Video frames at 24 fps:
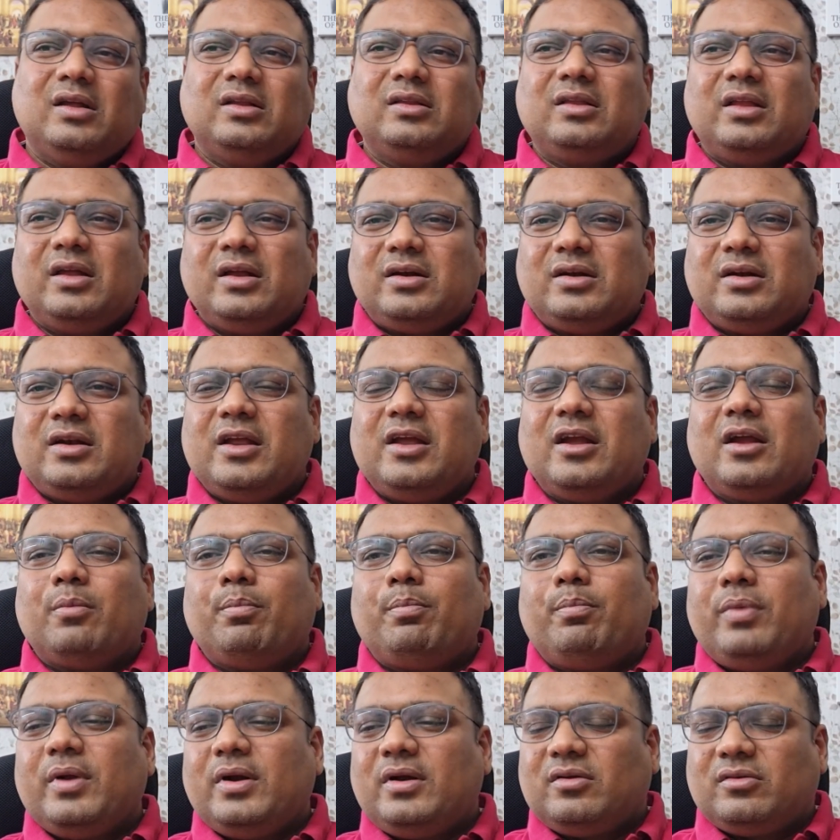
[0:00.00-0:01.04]
They
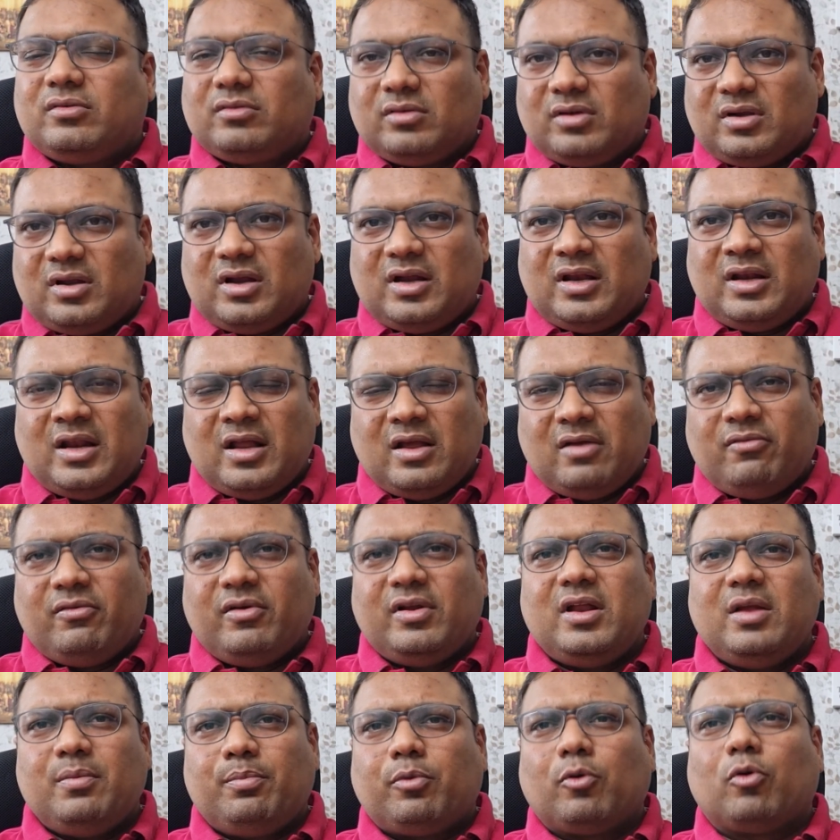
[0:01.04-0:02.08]
take bids in a
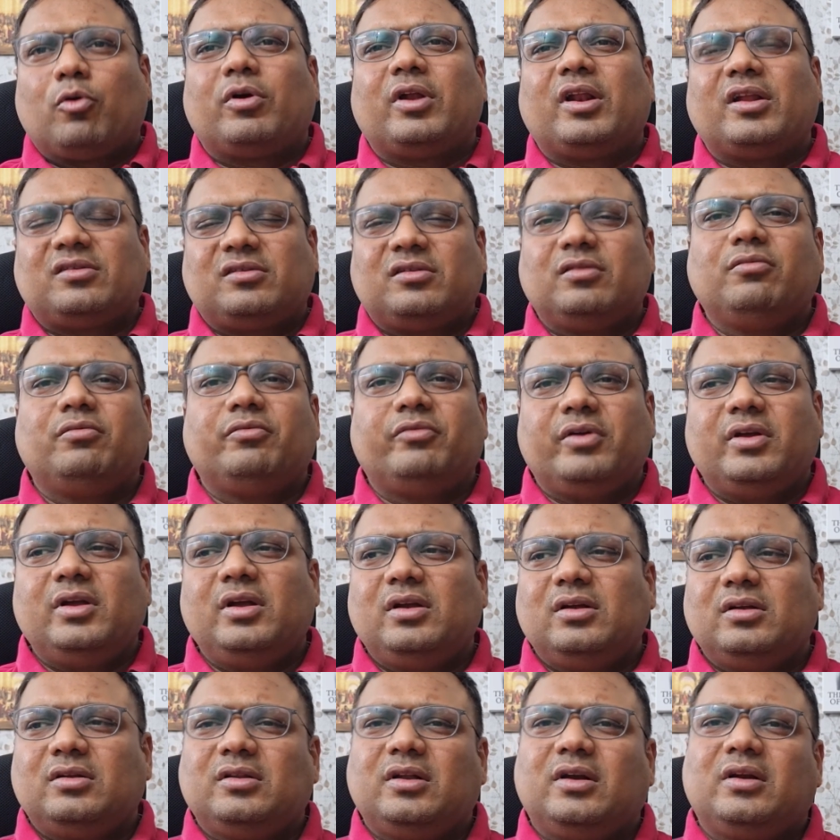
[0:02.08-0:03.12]
very progressive
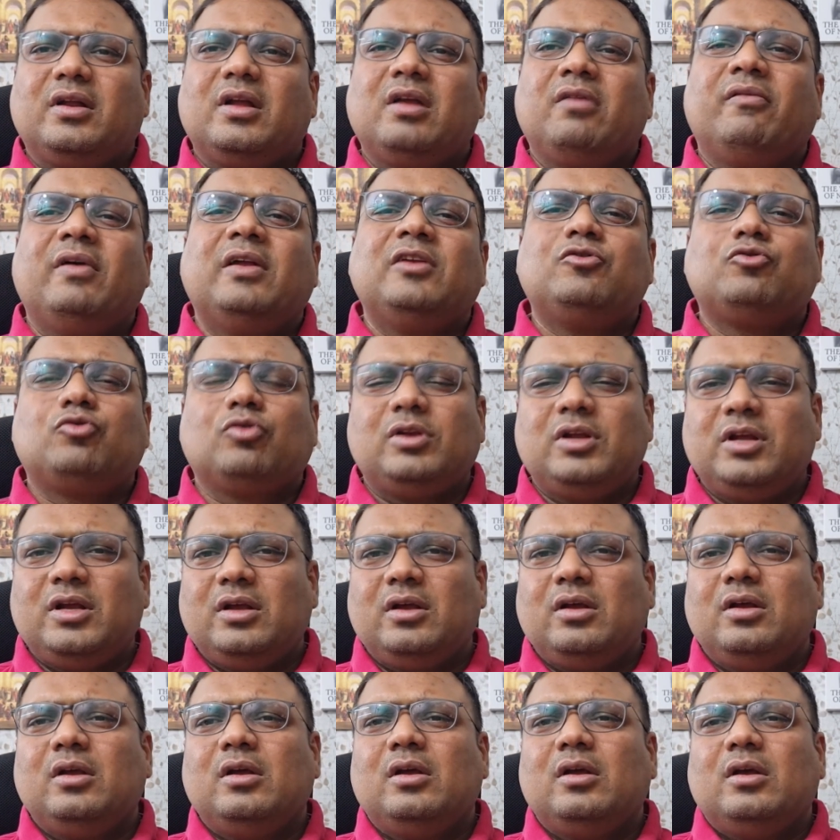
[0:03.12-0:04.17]
way that
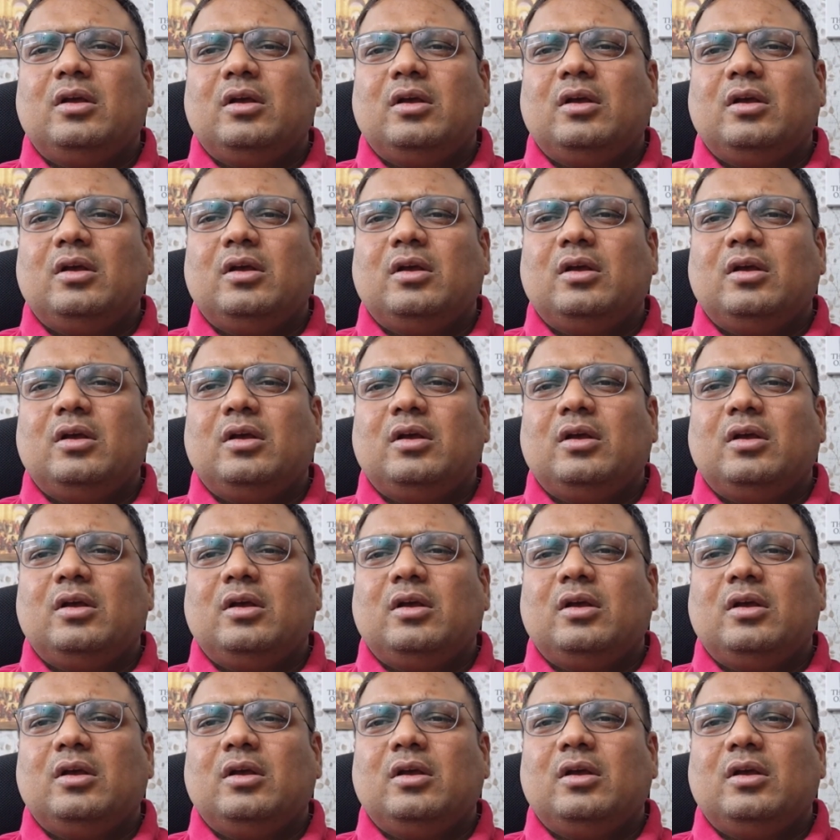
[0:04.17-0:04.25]
eventually,